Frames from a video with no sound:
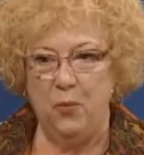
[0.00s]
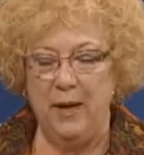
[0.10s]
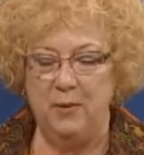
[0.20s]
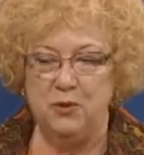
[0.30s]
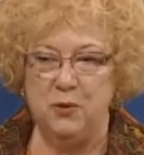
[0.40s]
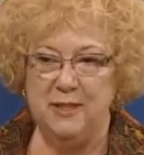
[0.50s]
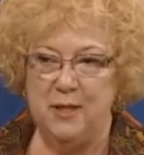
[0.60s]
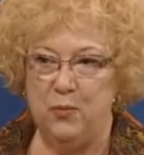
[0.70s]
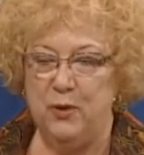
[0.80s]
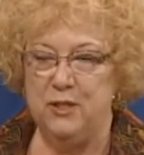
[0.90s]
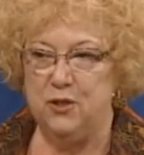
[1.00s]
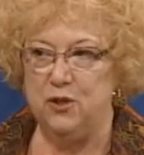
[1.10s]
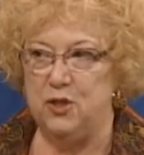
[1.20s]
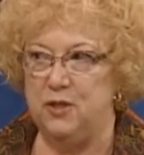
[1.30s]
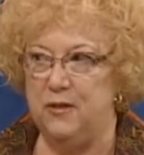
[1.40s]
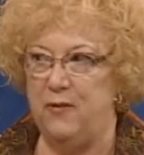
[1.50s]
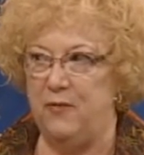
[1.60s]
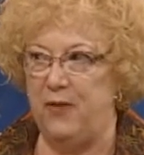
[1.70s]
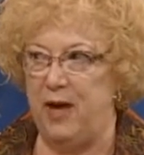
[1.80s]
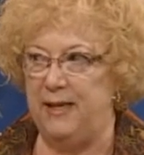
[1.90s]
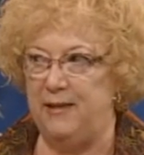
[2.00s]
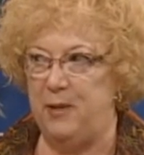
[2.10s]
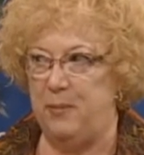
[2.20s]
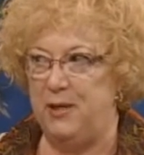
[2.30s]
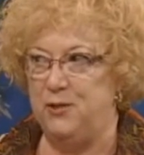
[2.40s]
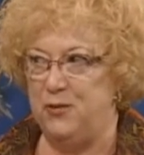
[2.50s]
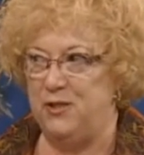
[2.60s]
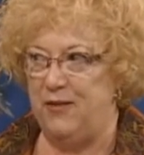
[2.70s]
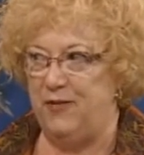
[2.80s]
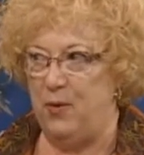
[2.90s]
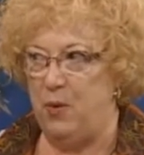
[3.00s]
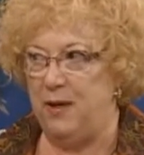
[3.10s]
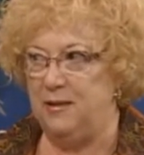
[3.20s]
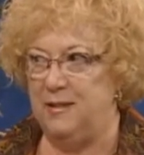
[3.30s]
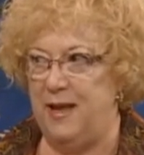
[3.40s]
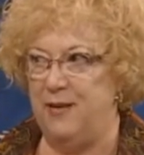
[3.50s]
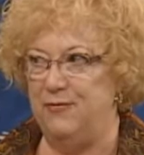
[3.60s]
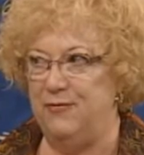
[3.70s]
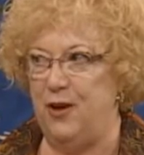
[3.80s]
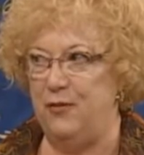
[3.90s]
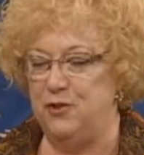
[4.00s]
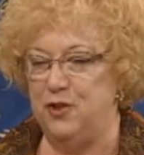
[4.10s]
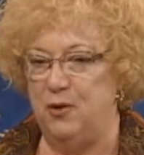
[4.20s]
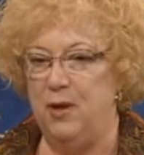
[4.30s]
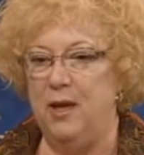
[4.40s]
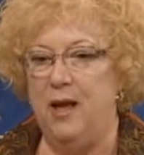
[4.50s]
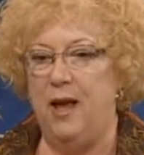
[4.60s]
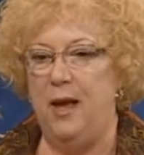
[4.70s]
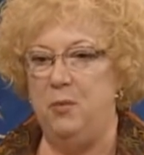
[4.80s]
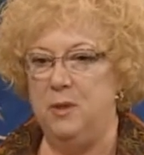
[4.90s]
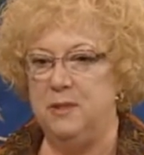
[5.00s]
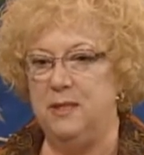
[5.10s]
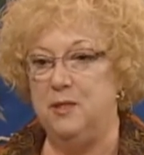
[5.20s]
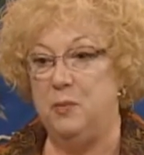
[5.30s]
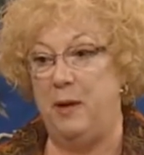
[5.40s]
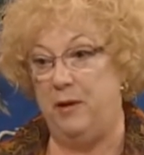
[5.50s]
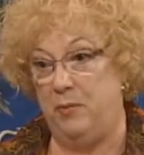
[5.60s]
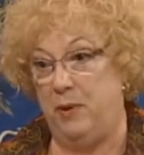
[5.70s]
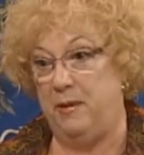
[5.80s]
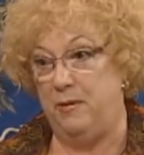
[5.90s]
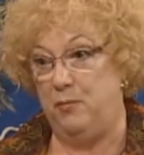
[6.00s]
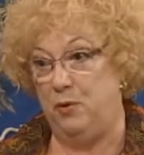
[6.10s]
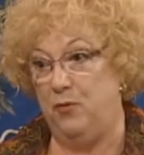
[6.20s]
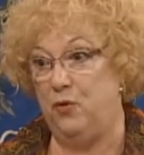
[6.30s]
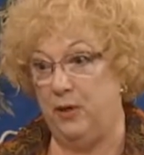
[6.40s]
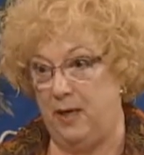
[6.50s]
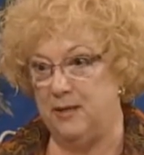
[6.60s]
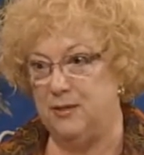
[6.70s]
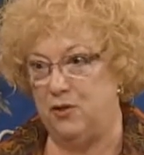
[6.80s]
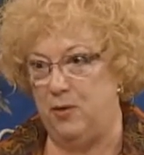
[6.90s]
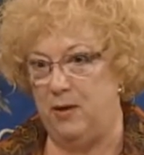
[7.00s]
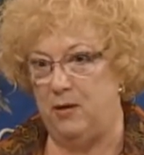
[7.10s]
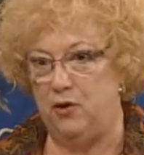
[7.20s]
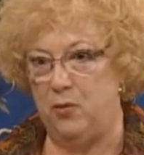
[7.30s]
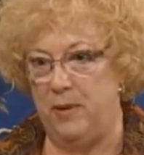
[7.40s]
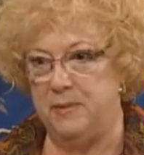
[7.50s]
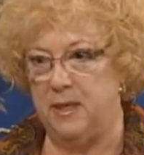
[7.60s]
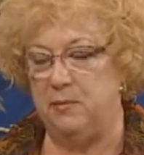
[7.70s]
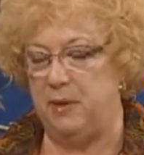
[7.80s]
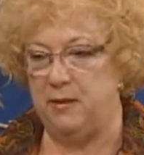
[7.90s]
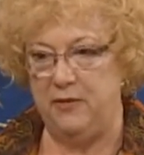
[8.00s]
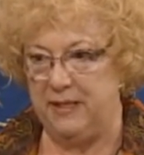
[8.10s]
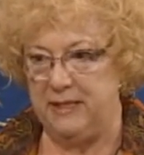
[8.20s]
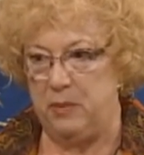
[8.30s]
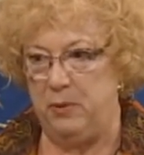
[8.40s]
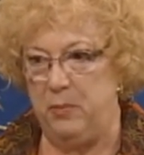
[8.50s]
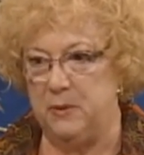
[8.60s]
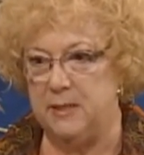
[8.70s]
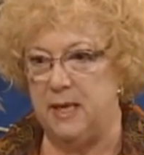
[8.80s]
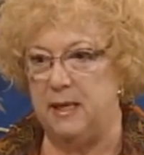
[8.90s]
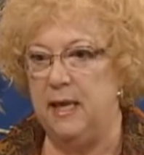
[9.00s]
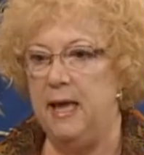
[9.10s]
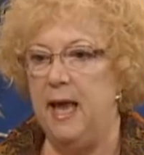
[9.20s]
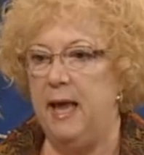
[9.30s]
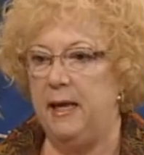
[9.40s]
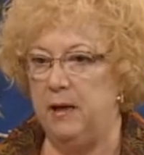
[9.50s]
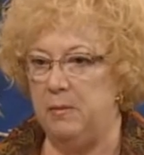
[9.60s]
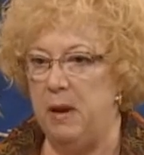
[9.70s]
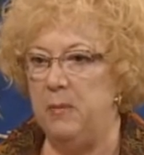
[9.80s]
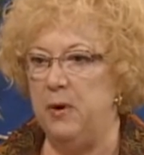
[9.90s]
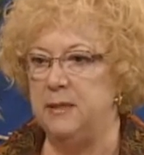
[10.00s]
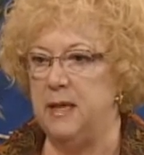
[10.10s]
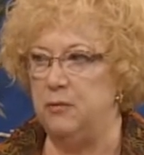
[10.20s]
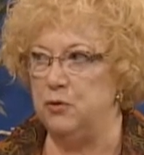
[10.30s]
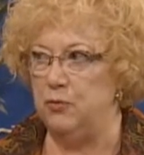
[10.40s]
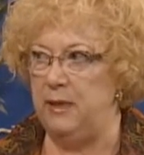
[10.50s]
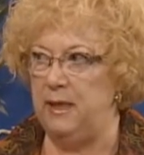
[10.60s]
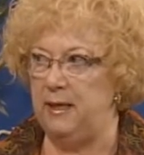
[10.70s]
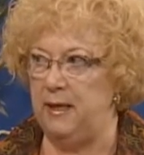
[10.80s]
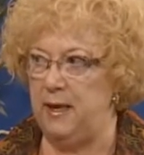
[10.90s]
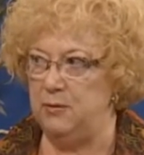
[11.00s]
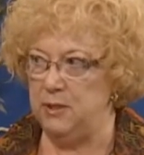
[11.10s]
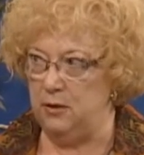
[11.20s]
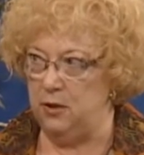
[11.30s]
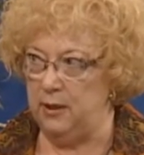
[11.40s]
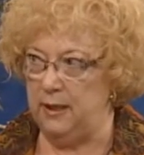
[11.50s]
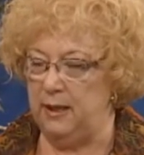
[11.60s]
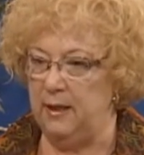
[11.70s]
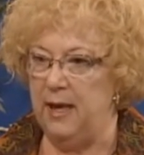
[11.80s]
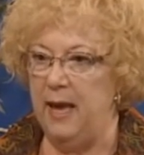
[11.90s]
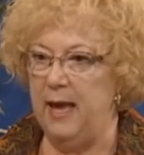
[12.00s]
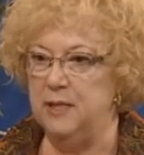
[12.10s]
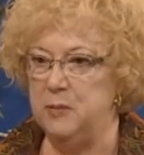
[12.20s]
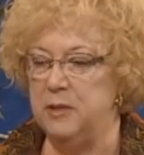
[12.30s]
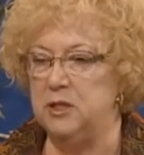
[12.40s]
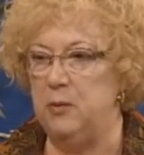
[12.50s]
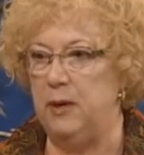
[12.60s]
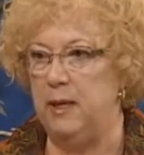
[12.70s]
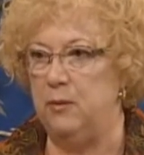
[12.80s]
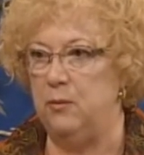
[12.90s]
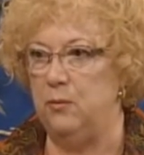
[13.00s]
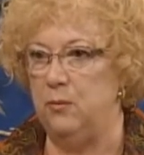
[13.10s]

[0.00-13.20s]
when I was doing some research to find the pastry chef I wanted to have on the show, I was inspired by the beautiful cakes that you had on your website, by the things that people said. And I remember as I was reading and I was looking, and especially when I